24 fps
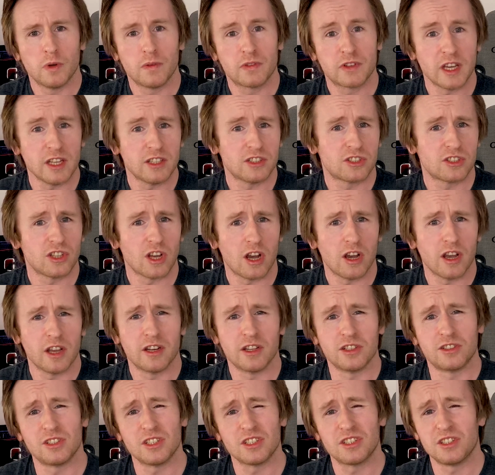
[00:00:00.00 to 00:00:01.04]
With kits starting
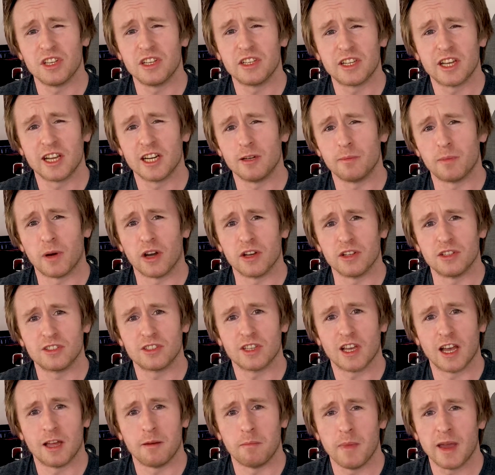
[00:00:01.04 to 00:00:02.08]
at
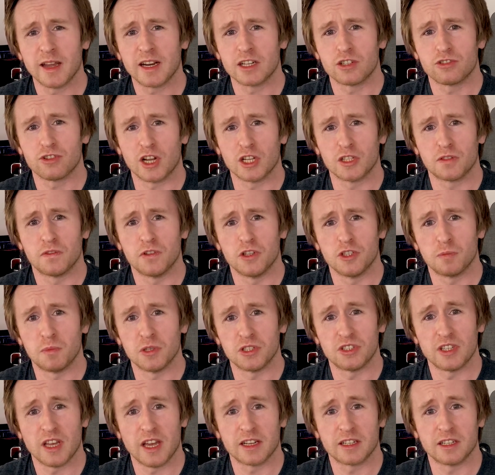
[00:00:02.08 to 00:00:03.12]
16GB and mega transfers per
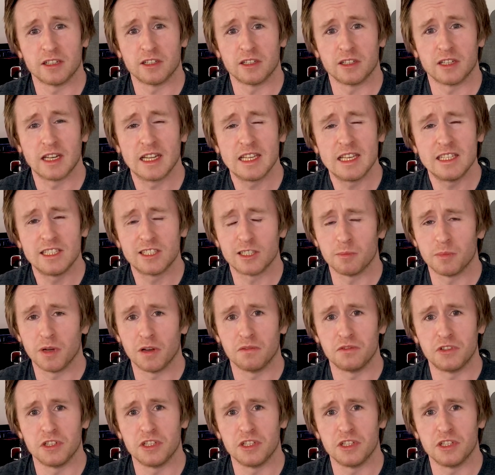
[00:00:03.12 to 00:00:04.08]
second leagues above